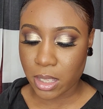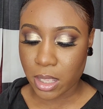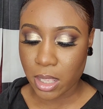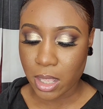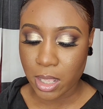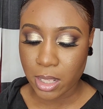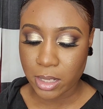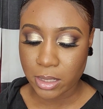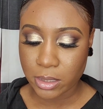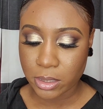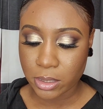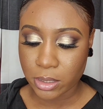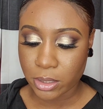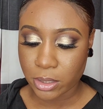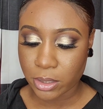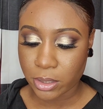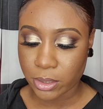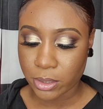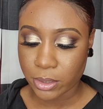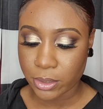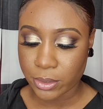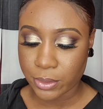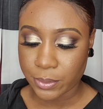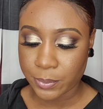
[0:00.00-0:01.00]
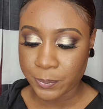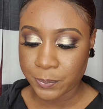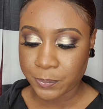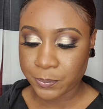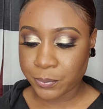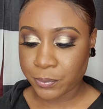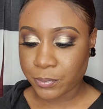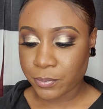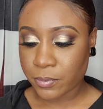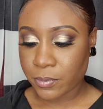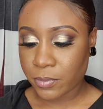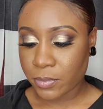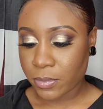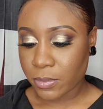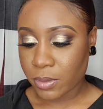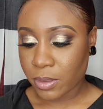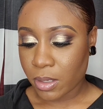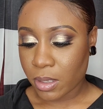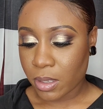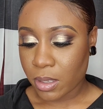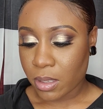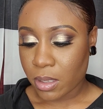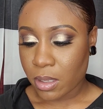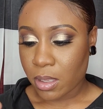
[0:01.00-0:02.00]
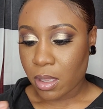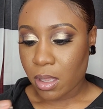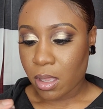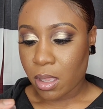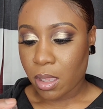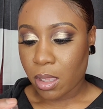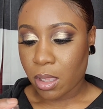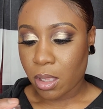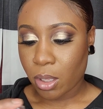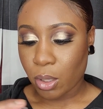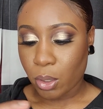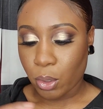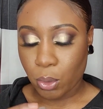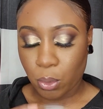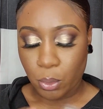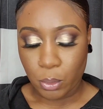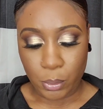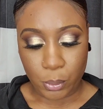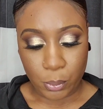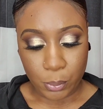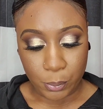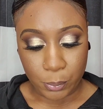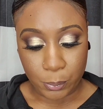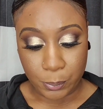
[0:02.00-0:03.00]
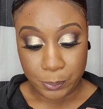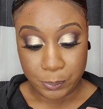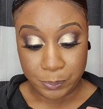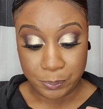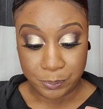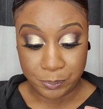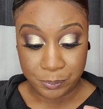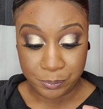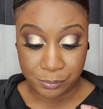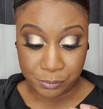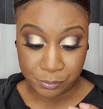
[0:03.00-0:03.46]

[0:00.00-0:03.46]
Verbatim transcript: color um,